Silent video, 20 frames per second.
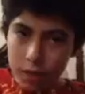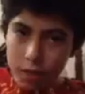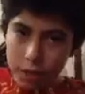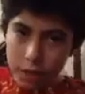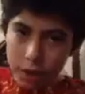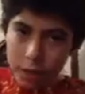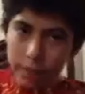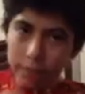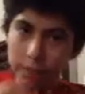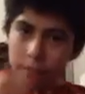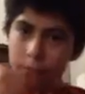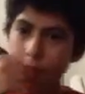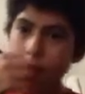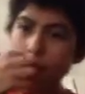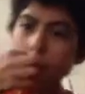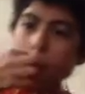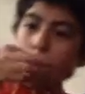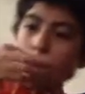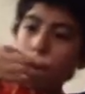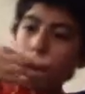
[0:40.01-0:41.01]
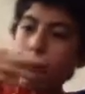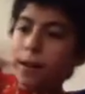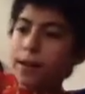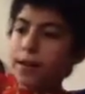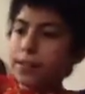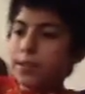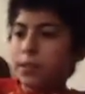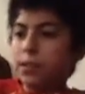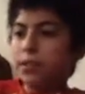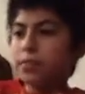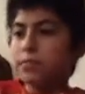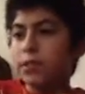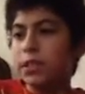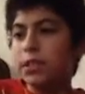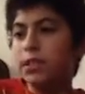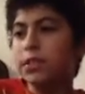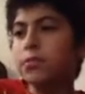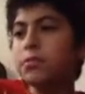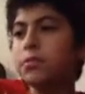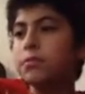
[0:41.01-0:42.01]
Yep. And then
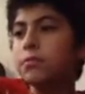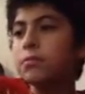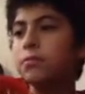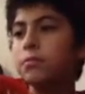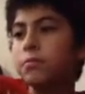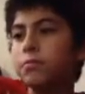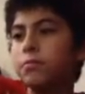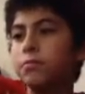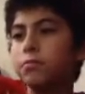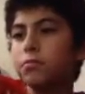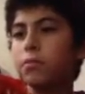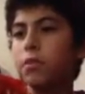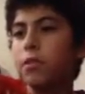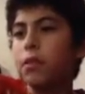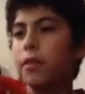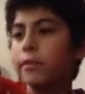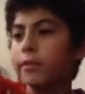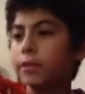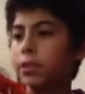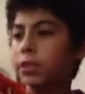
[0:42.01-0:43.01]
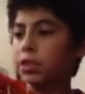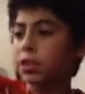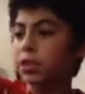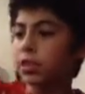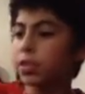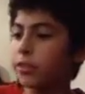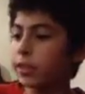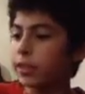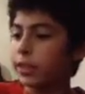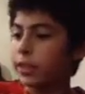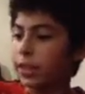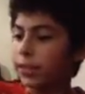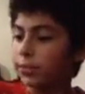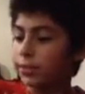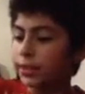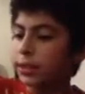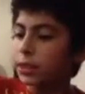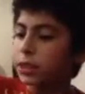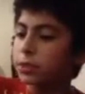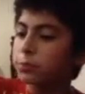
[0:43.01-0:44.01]
later, Cisco and
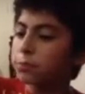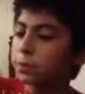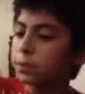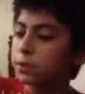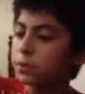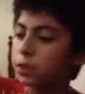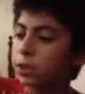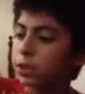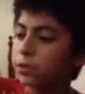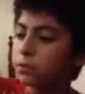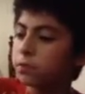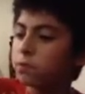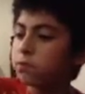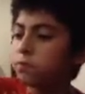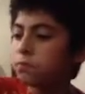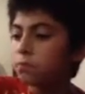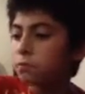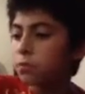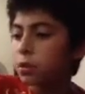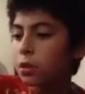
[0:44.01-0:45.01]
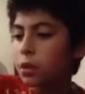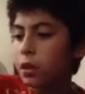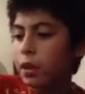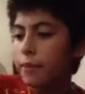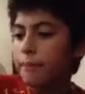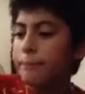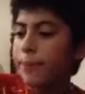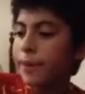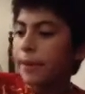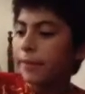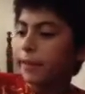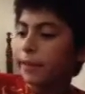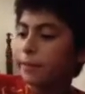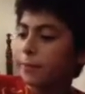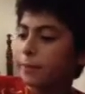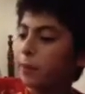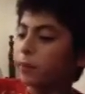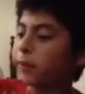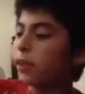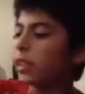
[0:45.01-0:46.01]
Caitlin don't believe, and Barry
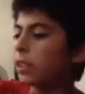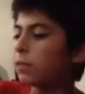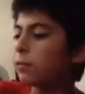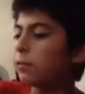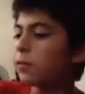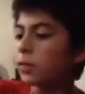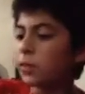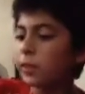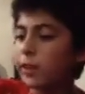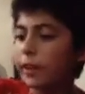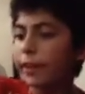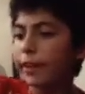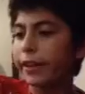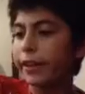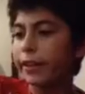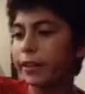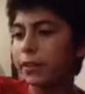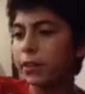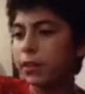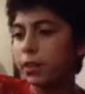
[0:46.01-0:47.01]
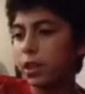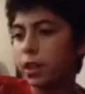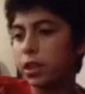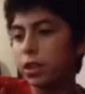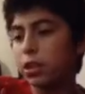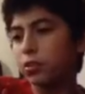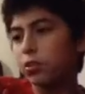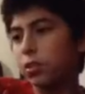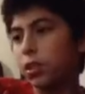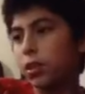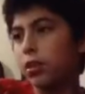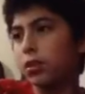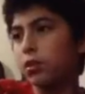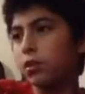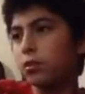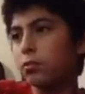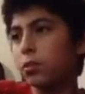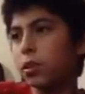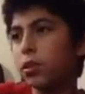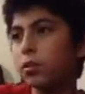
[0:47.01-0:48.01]
believes that he is actually
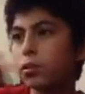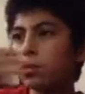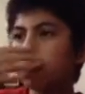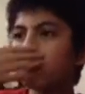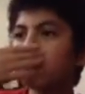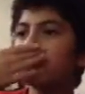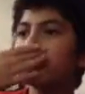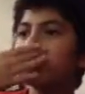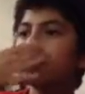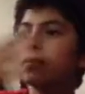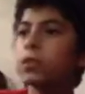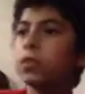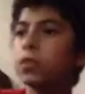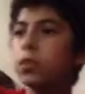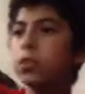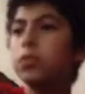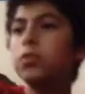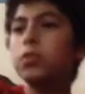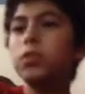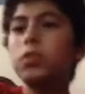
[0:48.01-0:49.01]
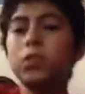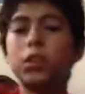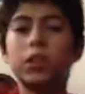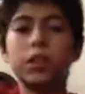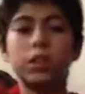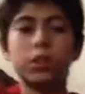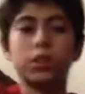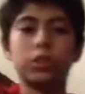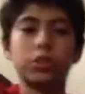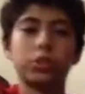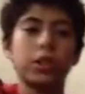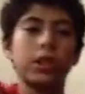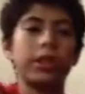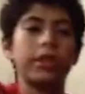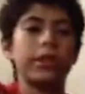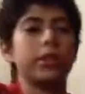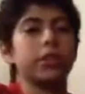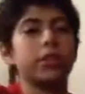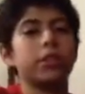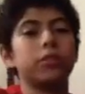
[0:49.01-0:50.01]
the Wells, who isn't
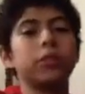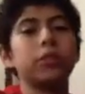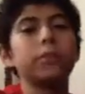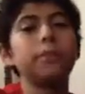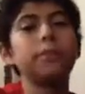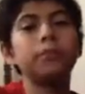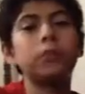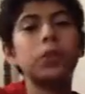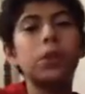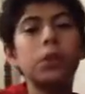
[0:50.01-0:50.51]
trying to kill him.